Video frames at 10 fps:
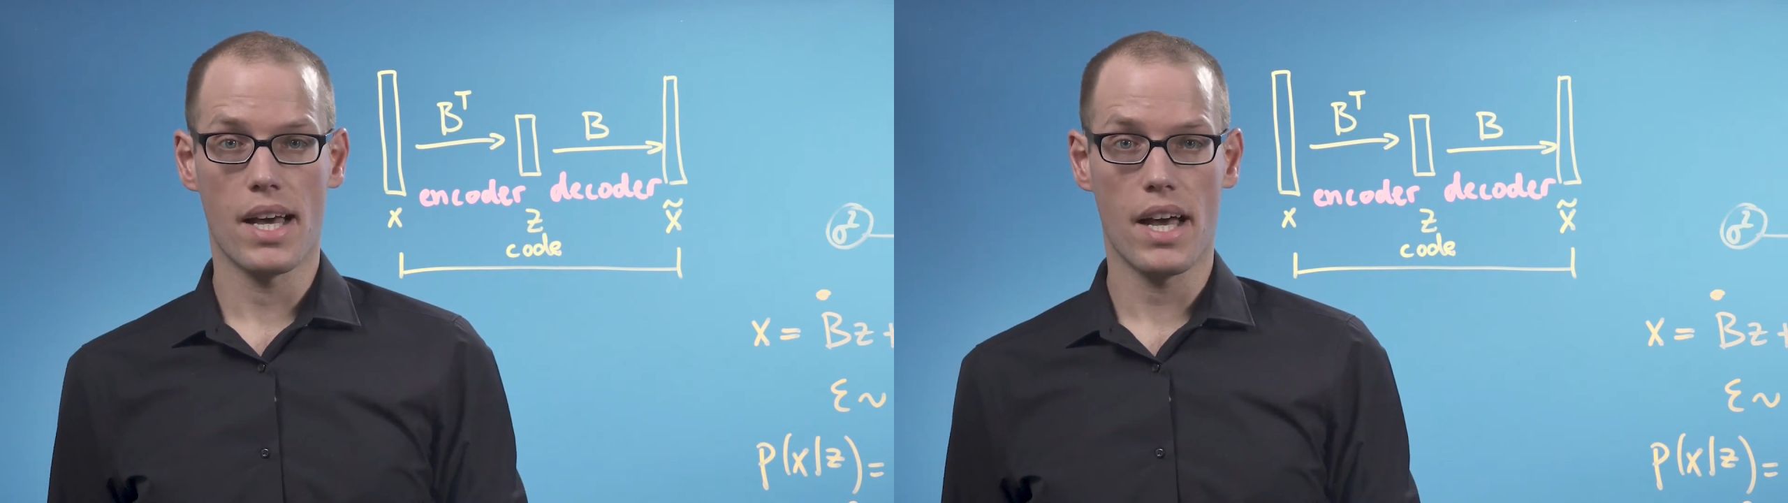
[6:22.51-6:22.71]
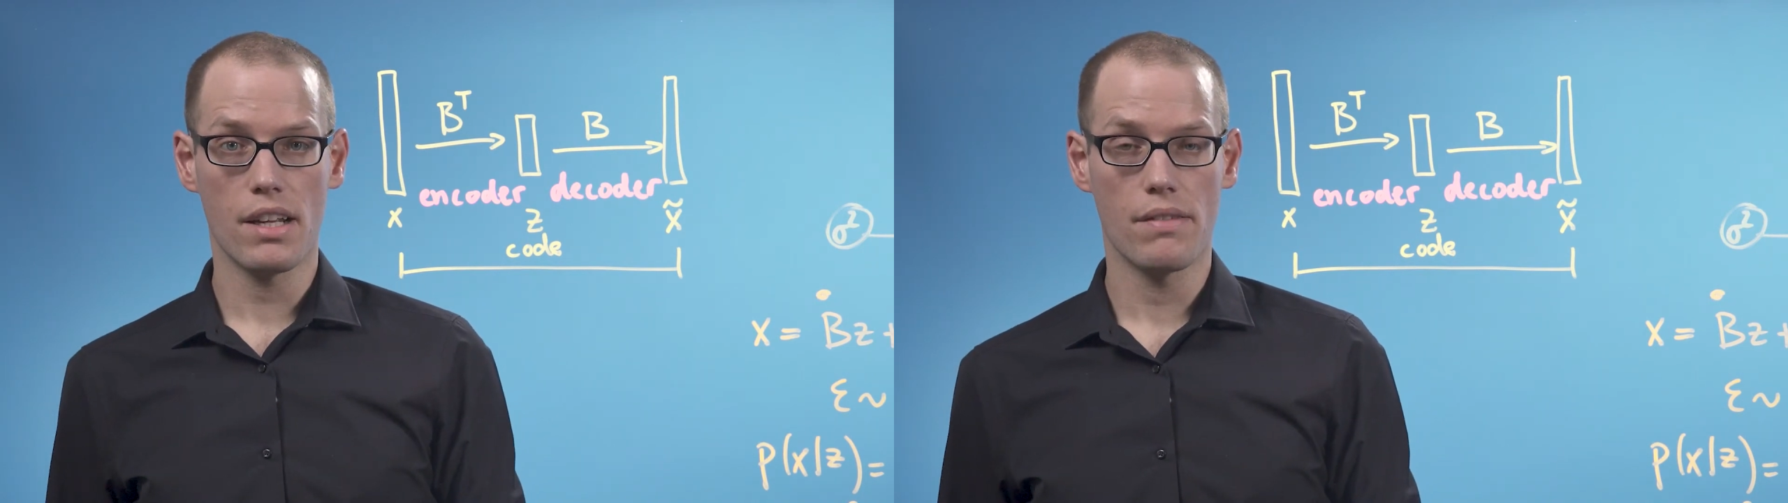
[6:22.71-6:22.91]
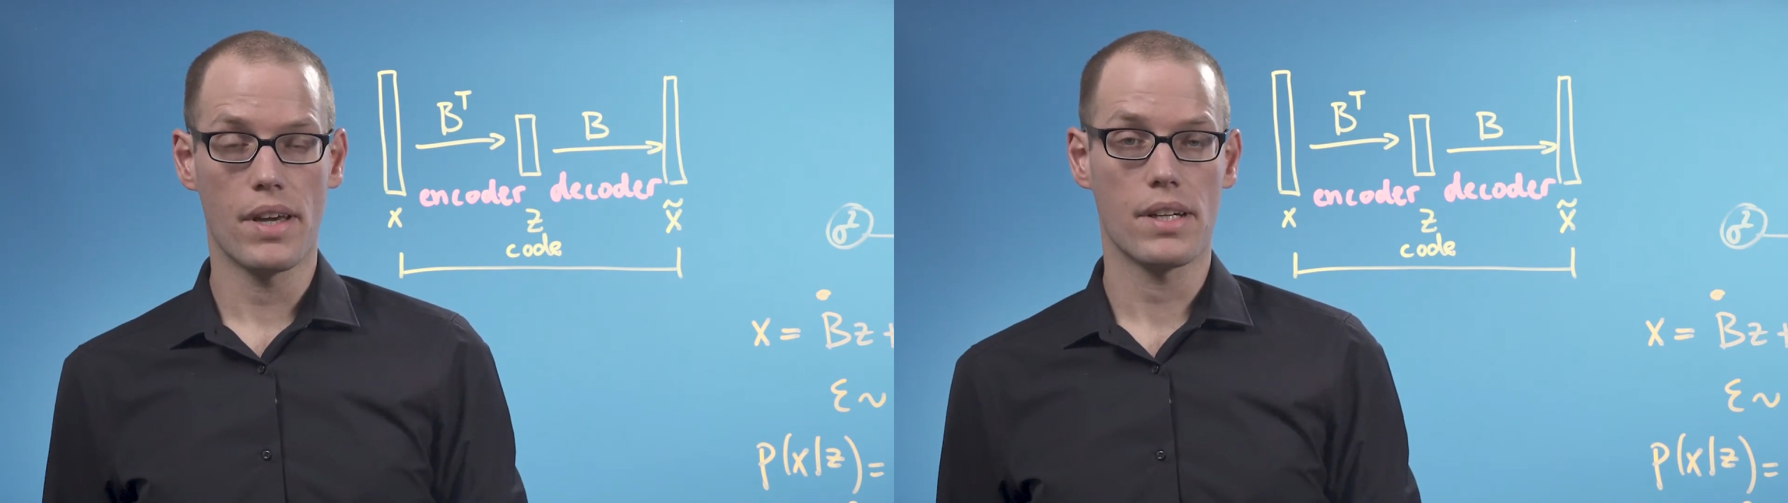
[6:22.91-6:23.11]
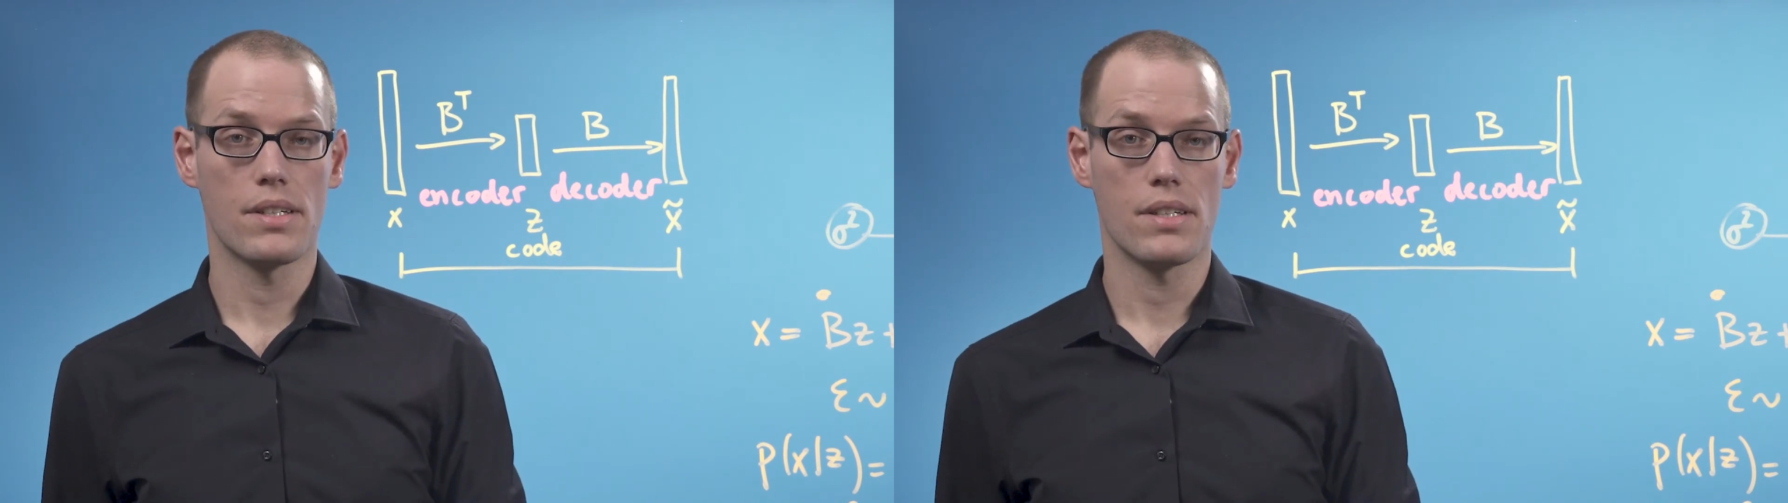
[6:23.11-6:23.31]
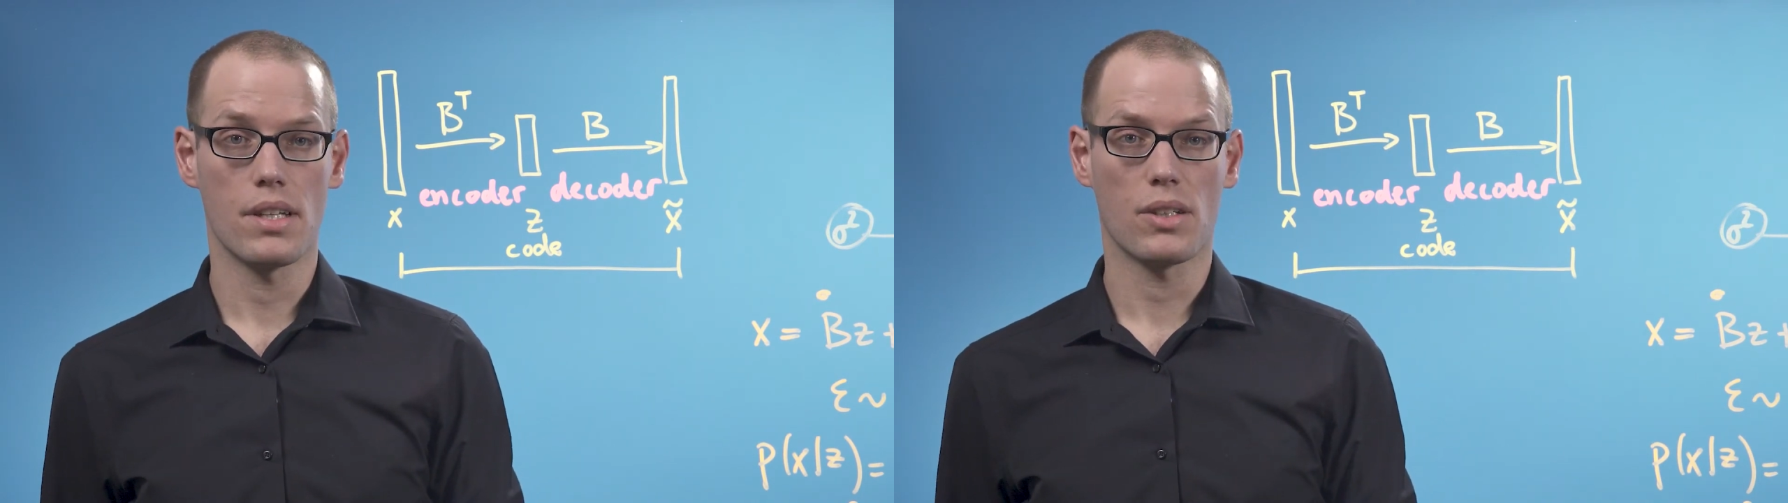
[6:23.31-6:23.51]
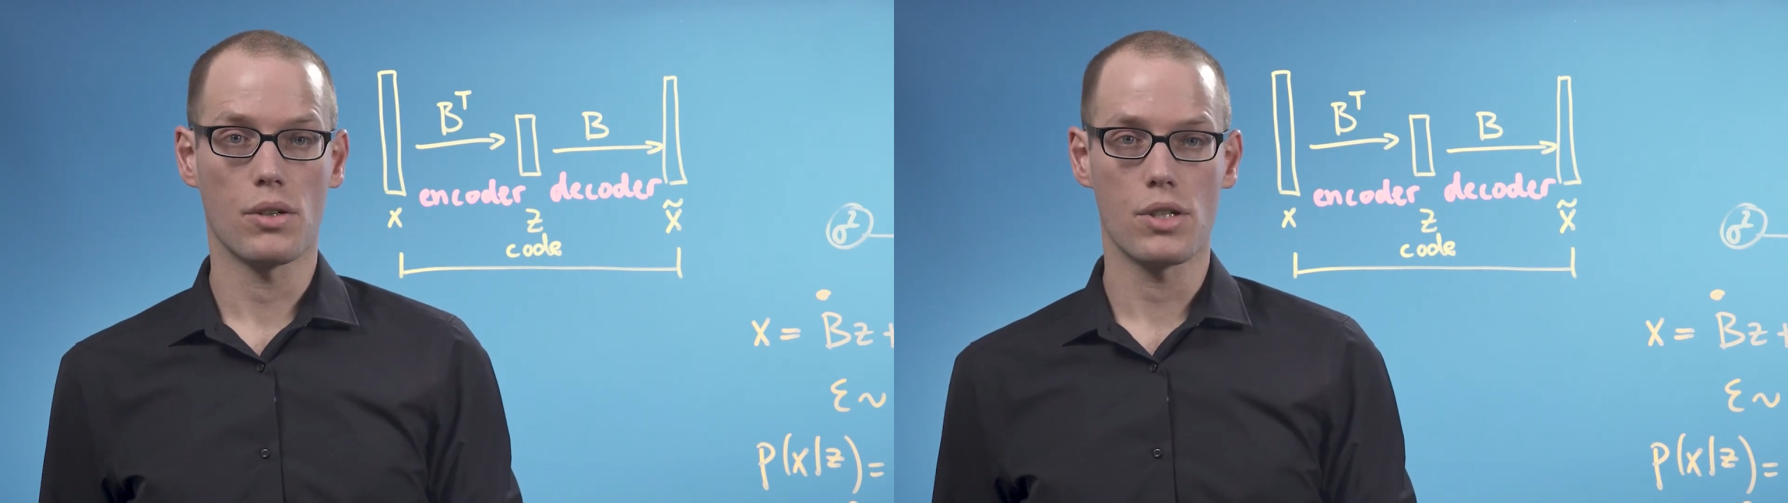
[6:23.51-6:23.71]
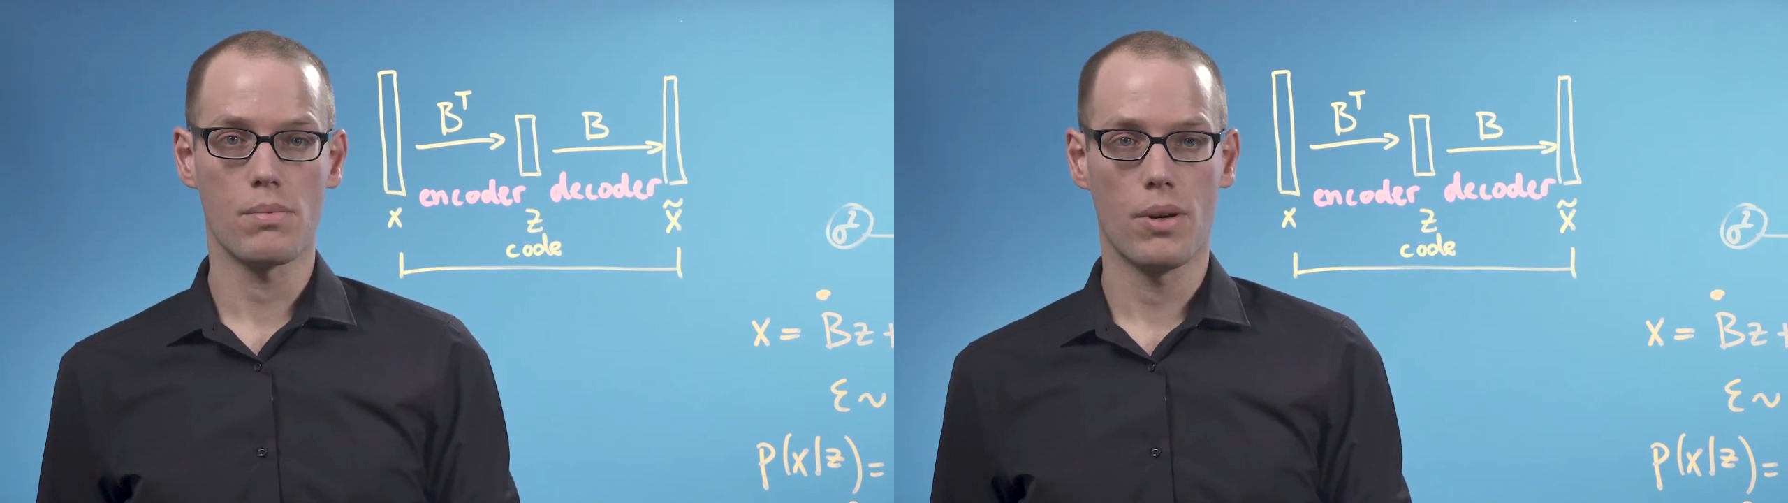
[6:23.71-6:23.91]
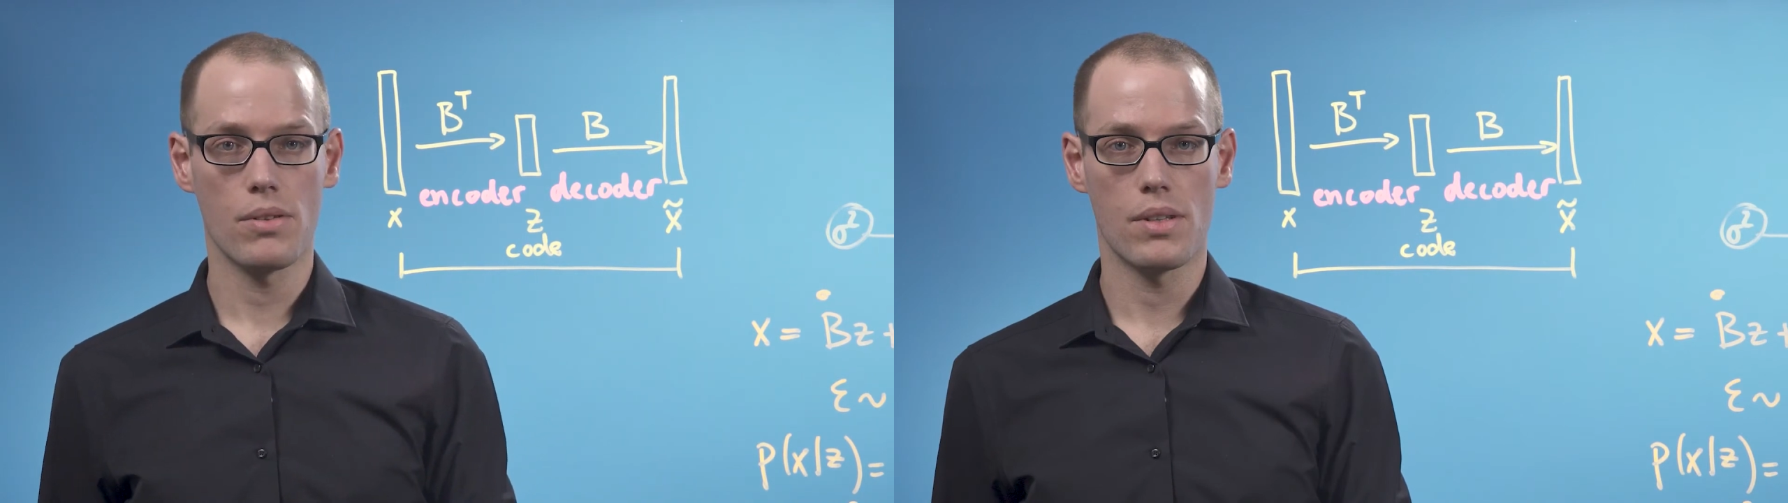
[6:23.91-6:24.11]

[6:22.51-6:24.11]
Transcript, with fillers: eigenvectors that correspond to